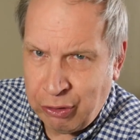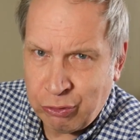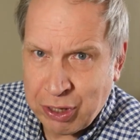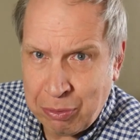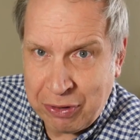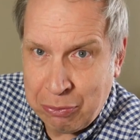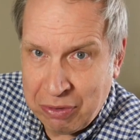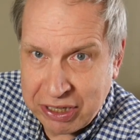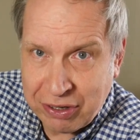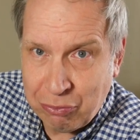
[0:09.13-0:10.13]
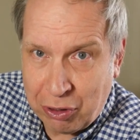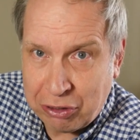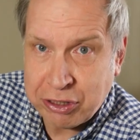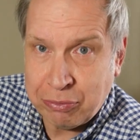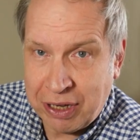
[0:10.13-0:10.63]
some of you might have
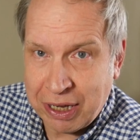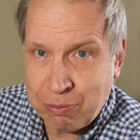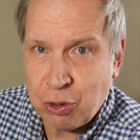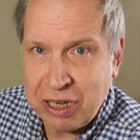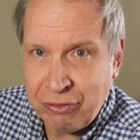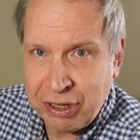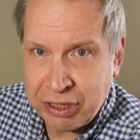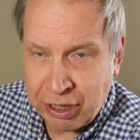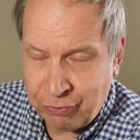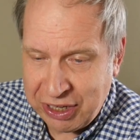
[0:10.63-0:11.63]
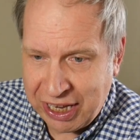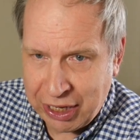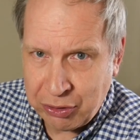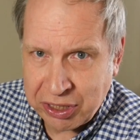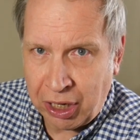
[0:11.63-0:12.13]
watched my previous videos